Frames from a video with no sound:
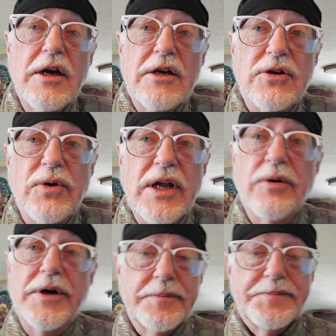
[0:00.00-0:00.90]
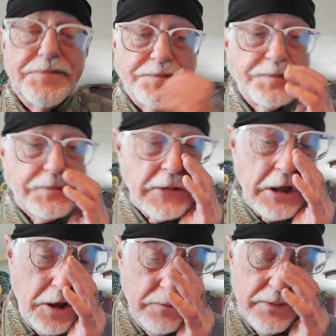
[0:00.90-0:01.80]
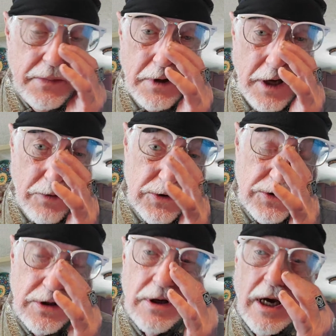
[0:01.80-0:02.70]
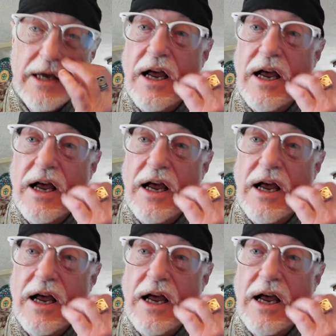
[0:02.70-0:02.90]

So anyway, um, I was I,